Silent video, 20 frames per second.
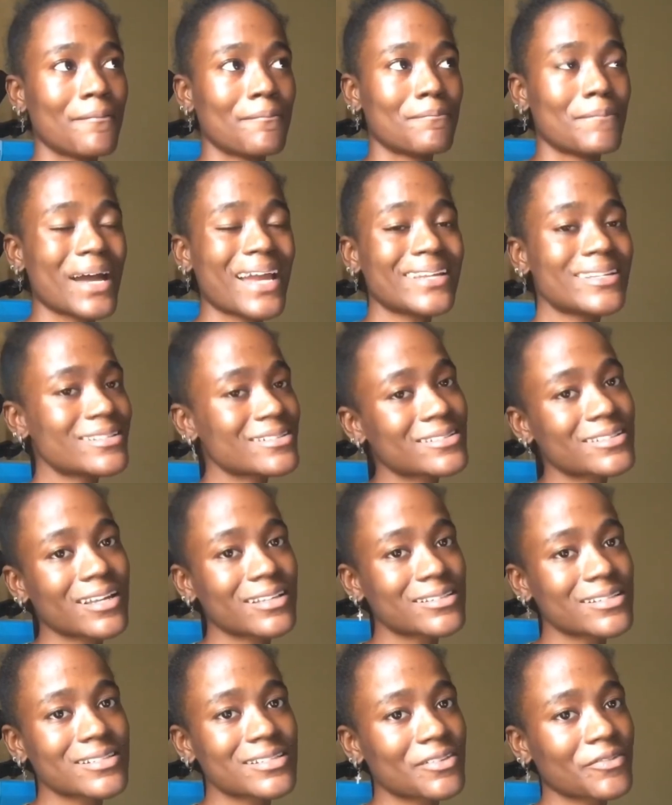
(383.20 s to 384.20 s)
Mine is
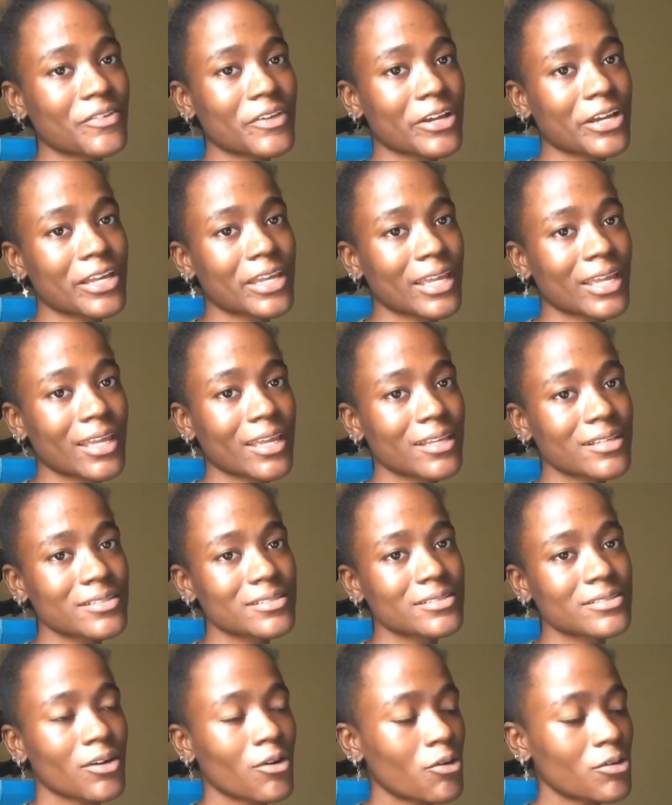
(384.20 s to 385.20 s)
not a severe case.
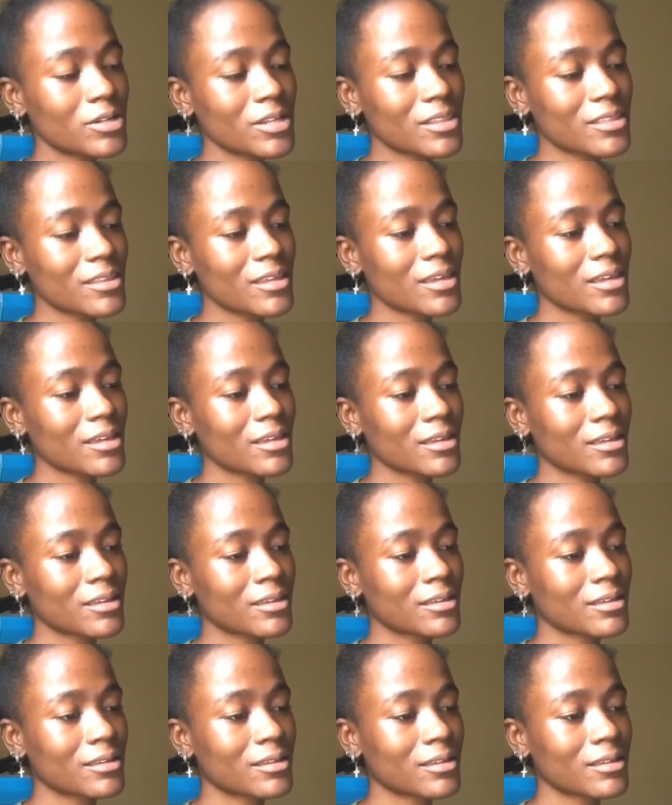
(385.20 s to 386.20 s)
The only thing
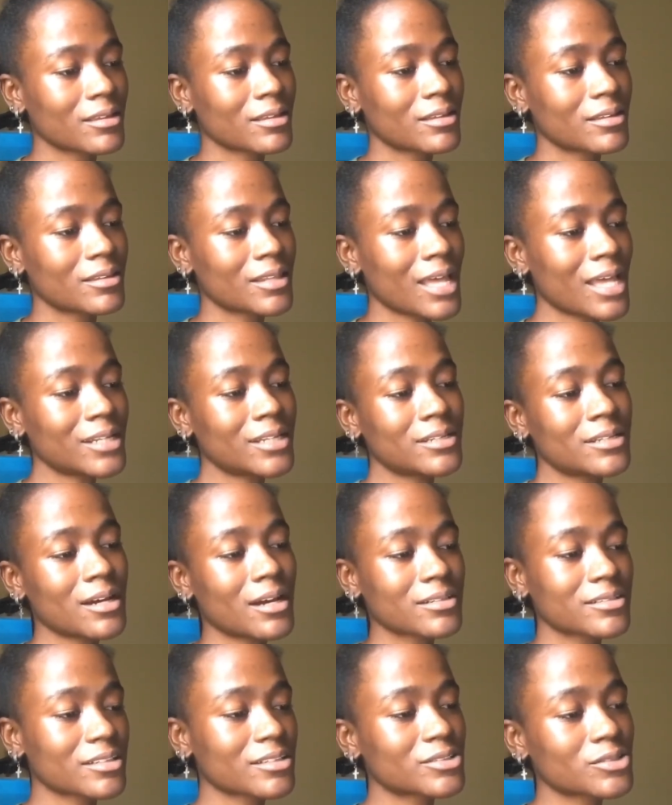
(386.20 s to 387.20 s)
that the
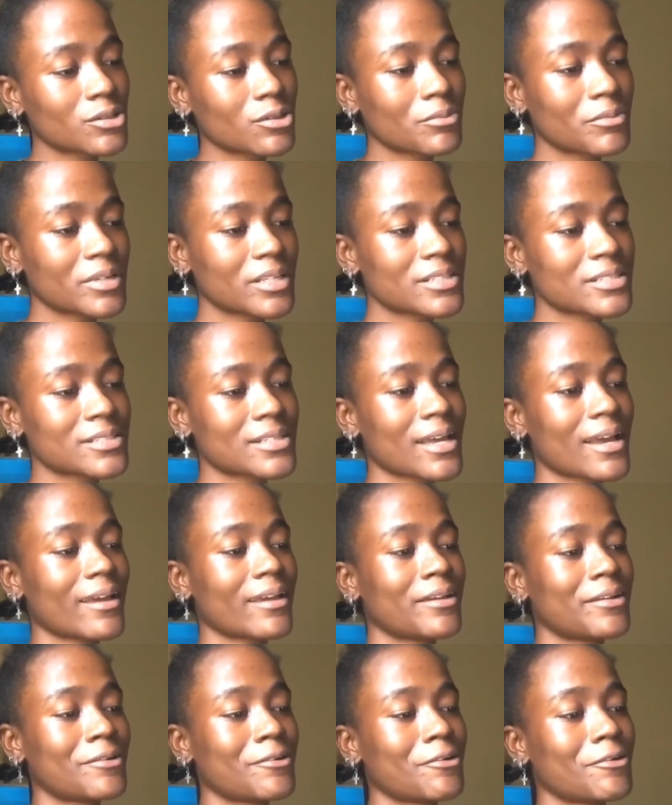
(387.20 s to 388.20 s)
doctor told me is that,
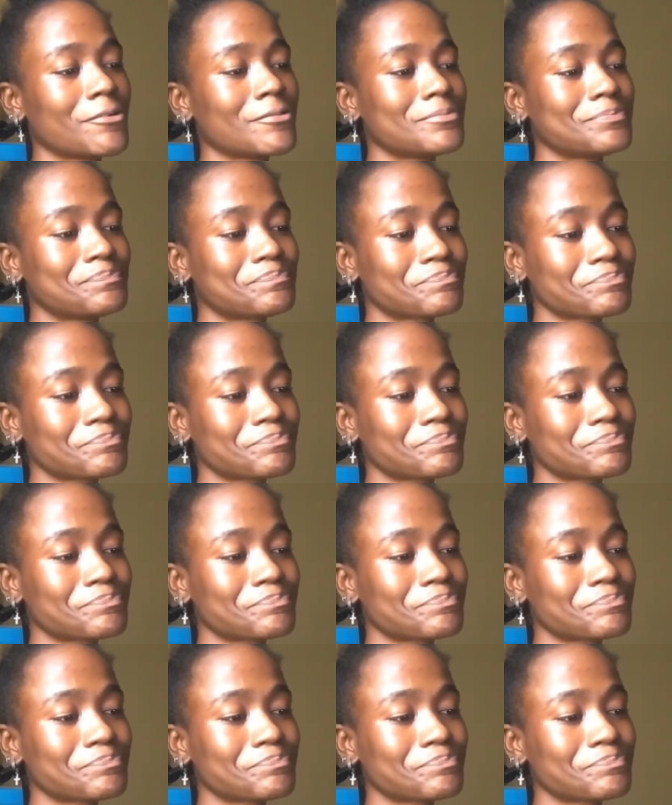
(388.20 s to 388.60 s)
you know,